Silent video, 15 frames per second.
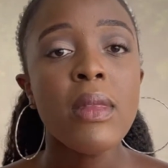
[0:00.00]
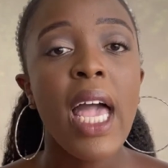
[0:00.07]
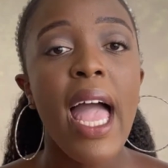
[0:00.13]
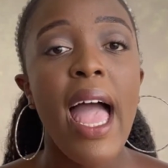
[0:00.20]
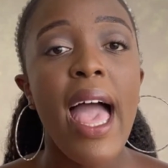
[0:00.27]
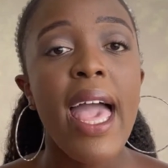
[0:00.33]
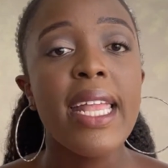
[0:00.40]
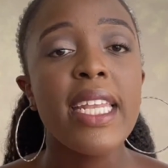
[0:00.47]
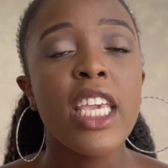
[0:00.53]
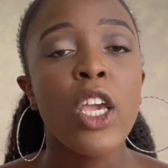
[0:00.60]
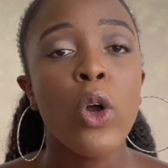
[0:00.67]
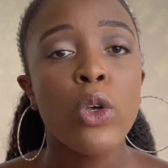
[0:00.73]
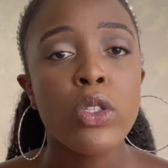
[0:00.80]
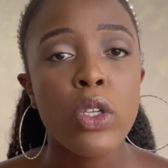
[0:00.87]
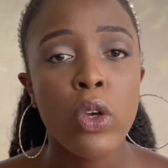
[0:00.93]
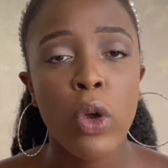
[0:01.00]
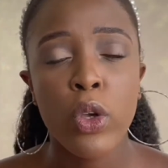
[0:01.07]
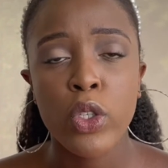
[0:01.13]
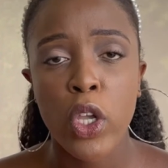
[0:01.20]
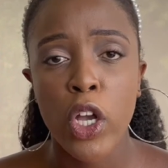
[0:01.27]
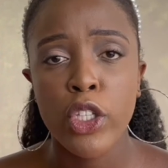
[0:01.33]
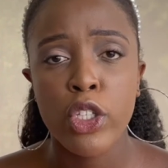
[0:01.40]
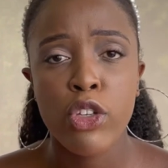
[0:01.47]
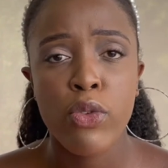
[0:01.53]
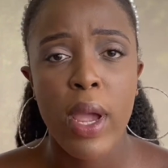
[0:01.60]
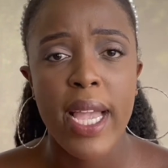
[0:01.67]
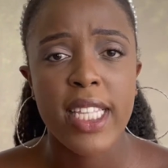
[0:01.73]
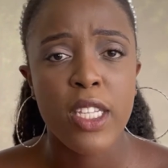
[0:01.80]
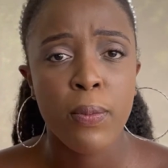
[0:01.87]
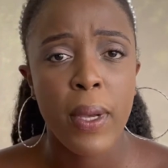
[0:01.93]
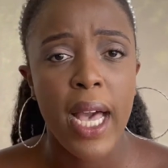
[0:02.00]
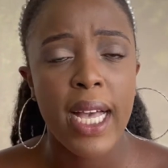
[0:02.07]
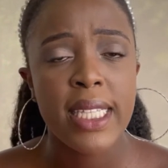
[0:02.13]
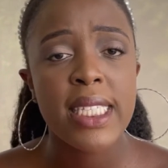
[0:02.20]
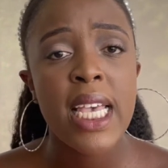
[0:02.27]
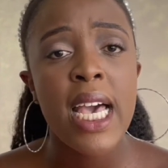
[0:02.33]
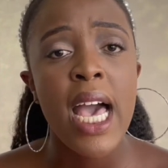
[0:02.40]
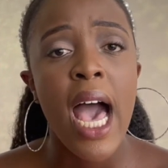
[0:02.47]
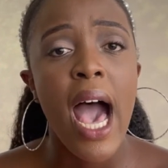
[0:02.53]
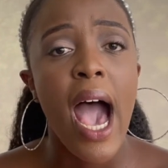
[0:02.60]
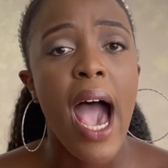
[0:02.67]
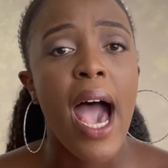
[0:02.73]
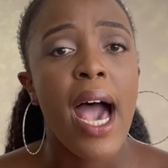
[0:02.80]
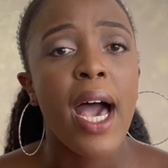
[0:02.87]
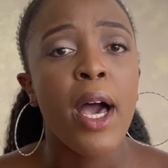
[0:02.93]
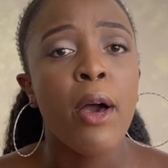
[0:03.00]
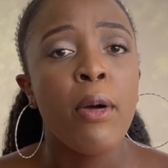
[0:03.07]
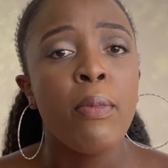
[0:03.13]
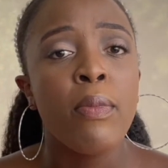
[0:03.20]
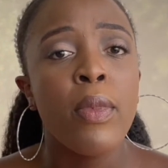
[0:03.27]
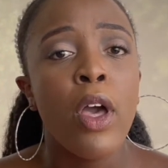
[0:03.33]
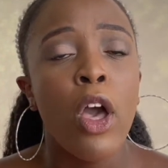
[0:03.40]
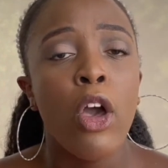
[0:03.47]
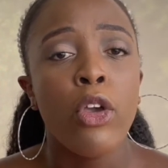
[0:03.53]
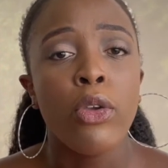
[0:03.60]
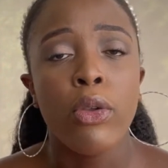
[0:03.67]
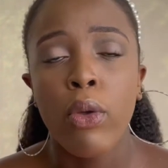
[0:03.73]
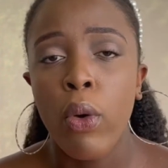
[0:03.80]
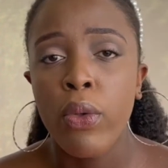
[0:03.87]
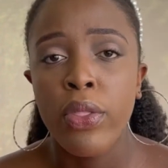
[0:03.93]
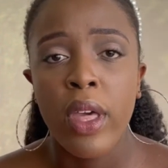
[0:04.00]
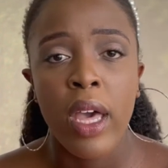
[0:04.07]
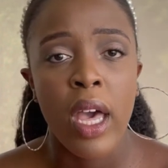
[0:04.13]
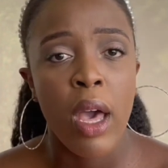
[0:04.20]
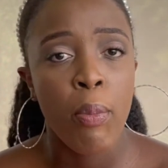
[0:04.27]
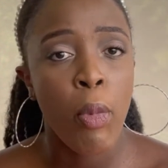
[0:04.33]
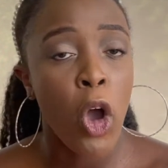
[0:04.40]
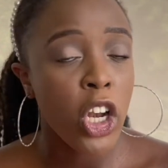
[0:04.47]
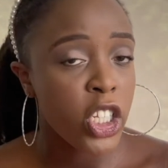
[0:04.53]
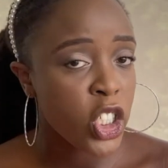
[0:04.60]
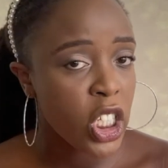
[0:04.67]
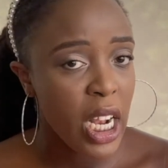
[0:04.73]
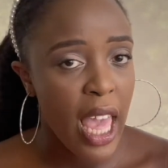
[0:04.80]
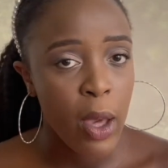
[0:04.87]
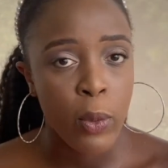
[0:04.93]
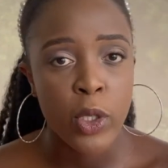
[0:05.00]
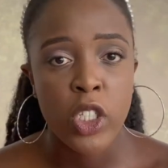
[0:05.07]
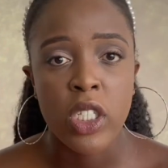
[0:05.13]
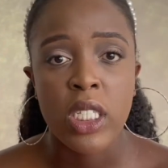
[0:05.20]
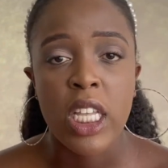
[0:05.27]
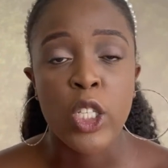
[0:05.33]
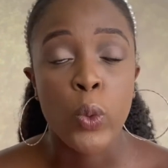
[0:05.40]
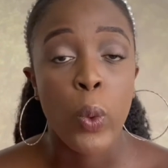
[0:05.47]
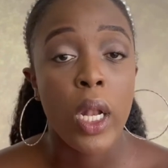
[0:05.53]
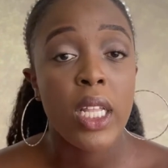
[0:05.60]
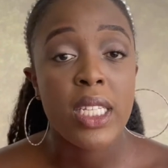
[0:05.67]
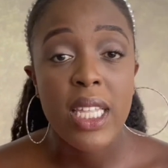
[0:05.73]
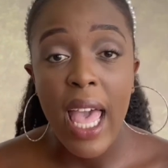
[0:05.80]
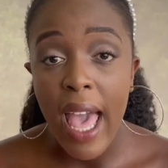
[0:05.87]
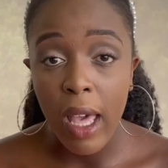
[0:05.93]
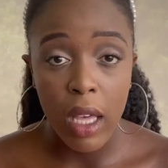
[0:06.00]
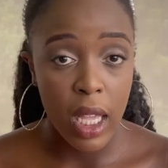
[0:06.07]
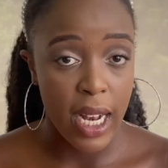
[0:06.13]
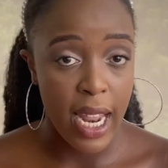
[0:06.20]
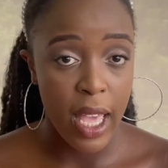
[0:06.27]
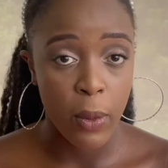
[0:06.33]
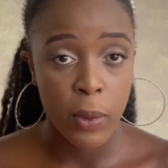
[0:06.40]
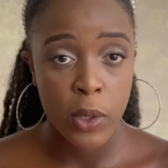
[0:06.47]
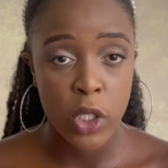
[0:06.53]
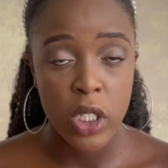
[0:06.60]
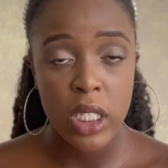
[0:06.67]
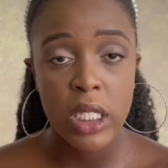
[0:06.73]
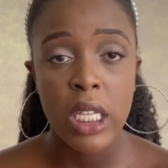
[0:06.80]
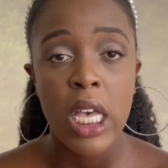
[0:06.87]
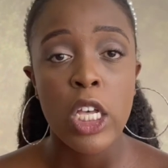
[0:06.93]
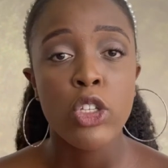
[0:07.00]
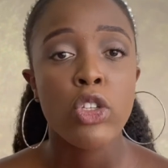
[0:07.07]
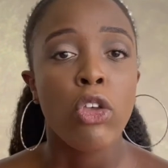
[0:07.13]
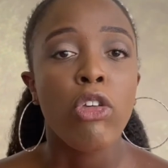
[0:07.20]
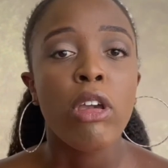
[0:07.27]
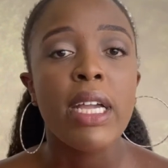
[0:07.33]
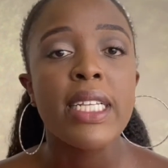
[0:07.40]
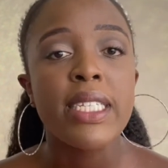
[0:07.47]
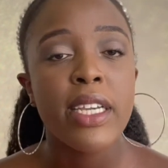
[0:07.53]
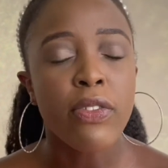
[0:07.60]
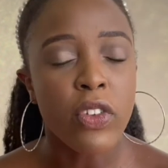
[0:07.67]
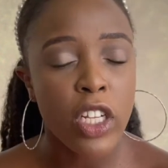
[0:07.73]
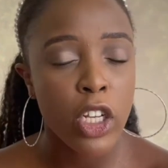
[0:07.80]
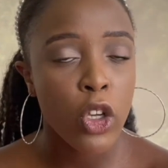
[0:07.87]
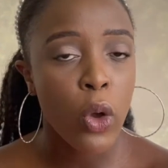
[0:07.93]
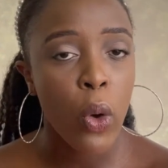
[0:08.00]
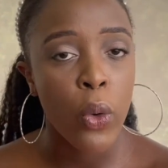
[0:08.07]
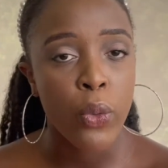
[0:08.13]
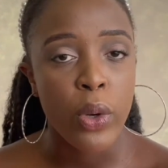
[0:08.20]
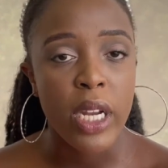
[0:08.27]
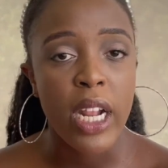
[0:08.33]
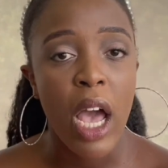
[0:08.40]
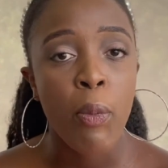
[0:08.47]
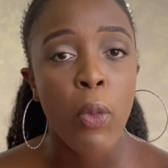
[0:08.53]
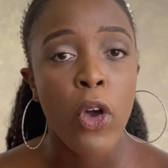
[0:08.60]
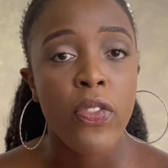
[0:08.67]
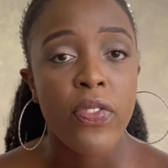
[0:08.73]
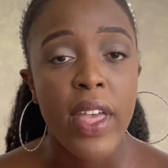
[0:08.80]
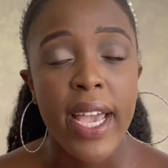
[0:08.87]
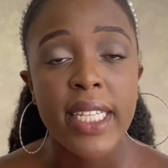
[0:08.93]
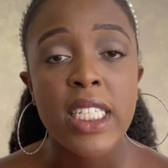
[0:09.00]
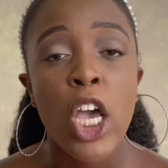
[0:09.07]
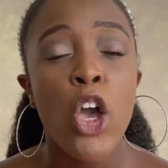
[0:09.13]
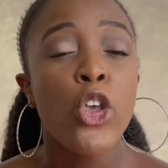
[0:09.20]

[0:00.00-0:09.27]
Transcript: And he also goes on to write about the apology languages as well as anger languages. So you can definitely go read up on that.